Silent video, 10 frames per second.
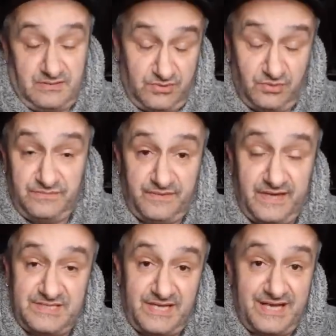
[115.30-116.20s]
good
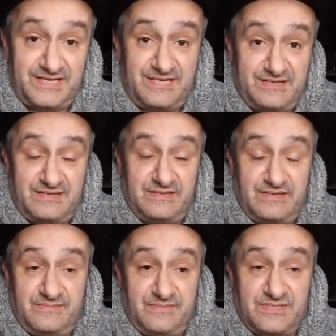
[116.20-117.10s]
fighter and
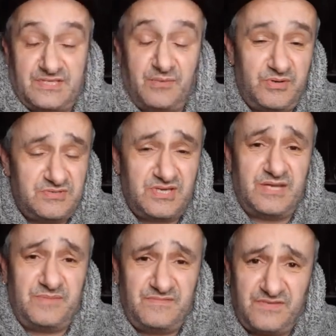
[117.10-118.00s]
someone who's going
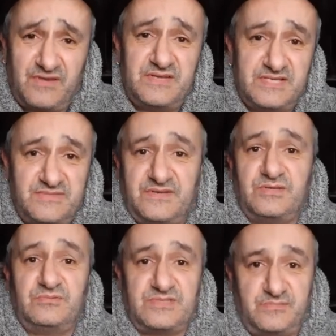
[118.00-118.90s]
to be very
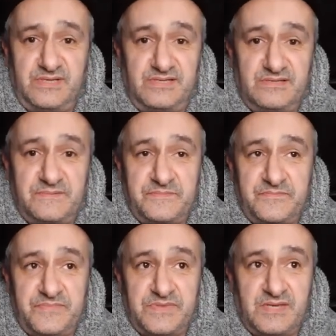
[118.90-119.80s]
difficult to beat
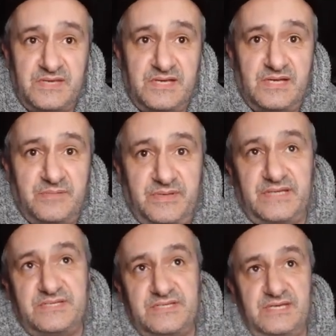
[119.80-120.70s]

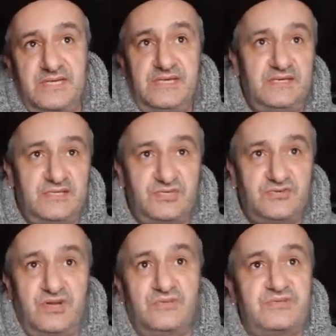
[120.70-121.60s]
because he
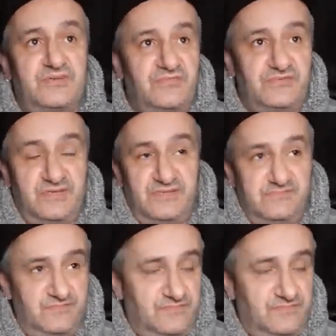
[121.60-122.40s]
controls the